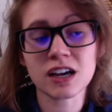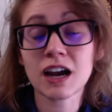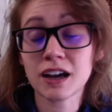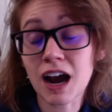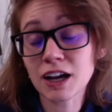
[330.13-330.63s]

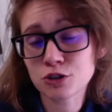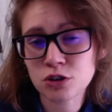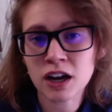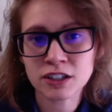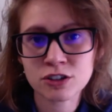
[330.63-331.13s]
I
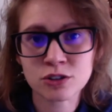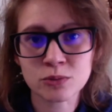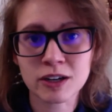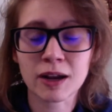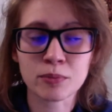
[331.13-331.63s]
try
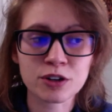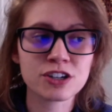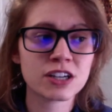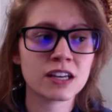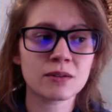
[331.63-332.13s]
to, but I
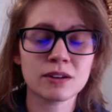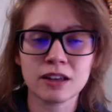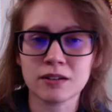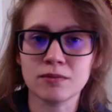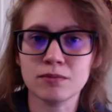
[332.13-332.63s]
appreciate
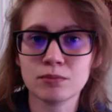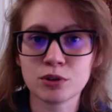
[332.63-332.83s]
in